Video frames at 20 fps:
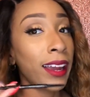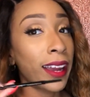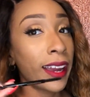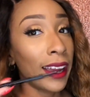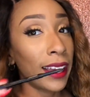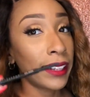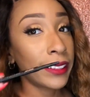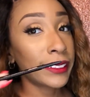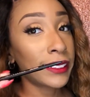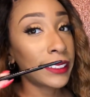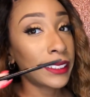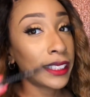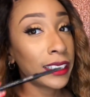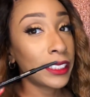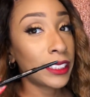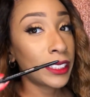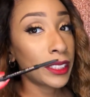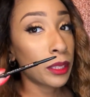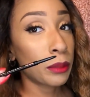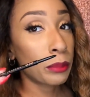
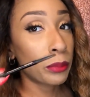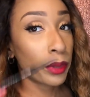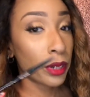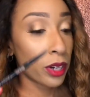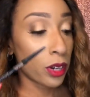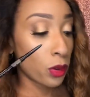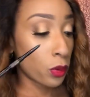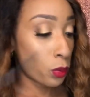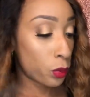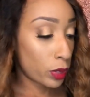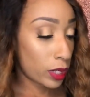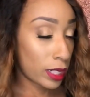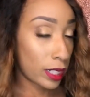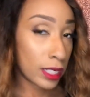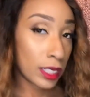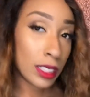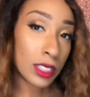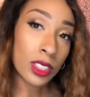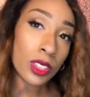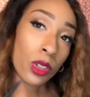Anastasia brow
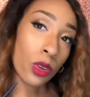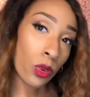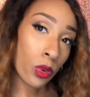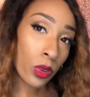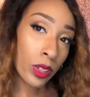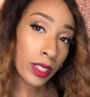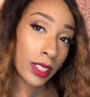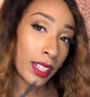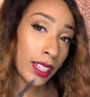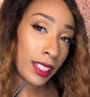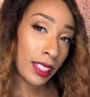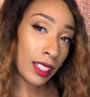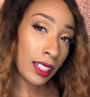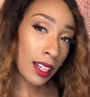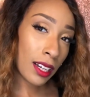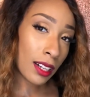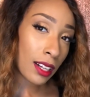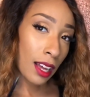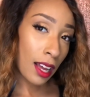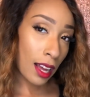wiz or any
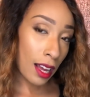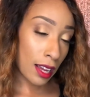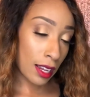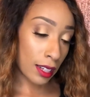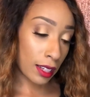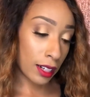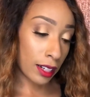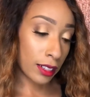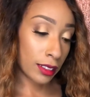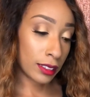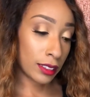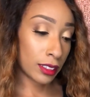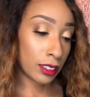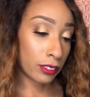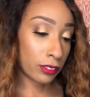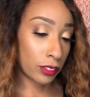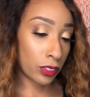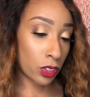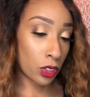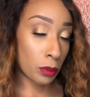kind of eyeliner to
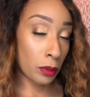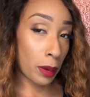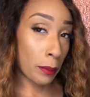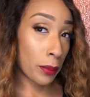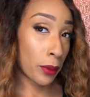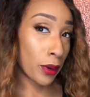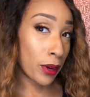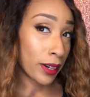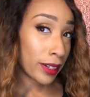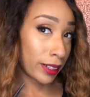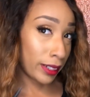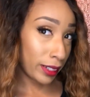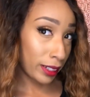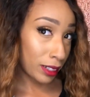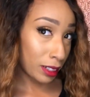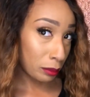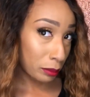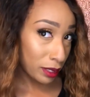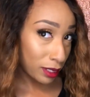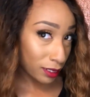fill my part
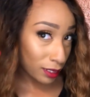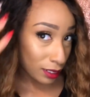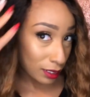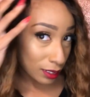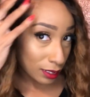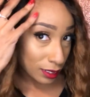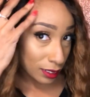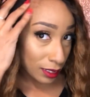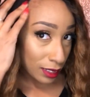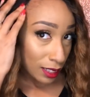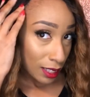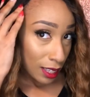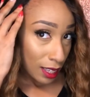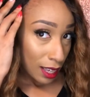in, because